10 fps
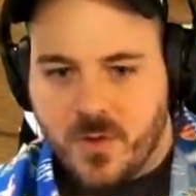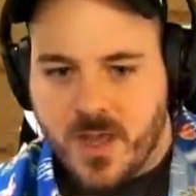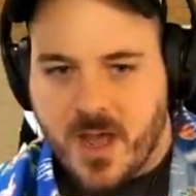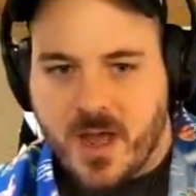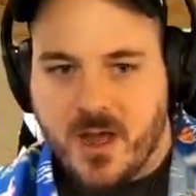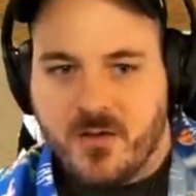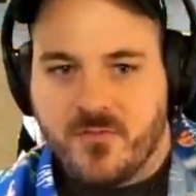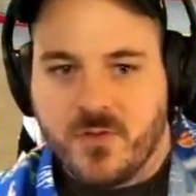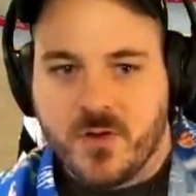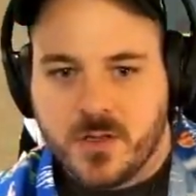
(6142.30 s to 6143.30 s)
we
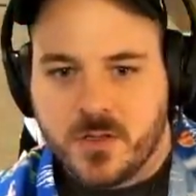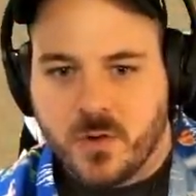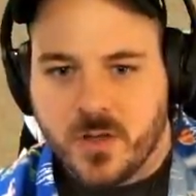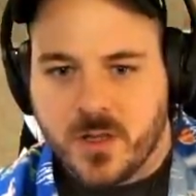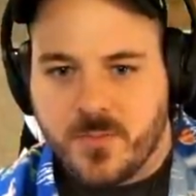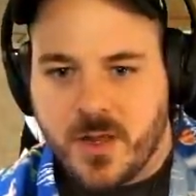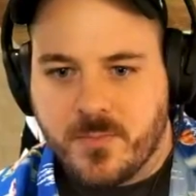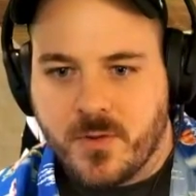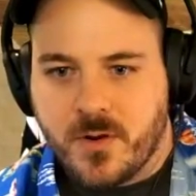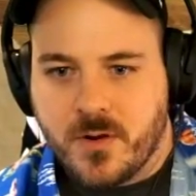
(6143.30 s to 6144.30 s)
have toilet
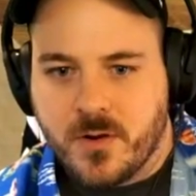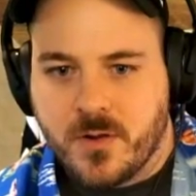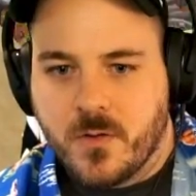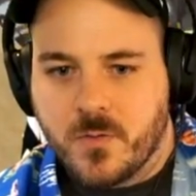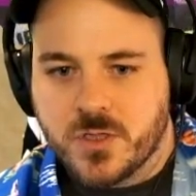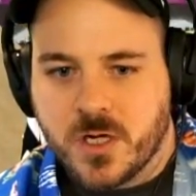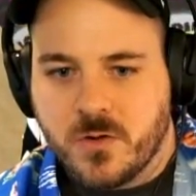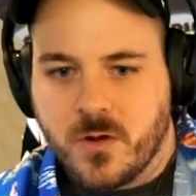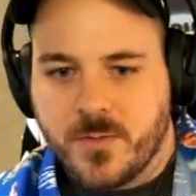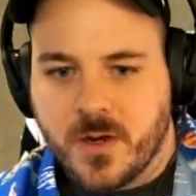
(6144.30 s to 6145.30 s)
paper, which
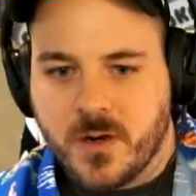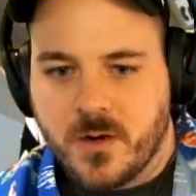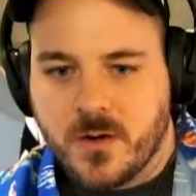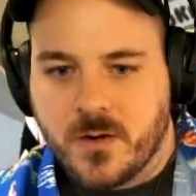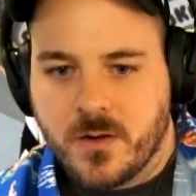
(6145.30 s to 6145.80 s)
can go up here.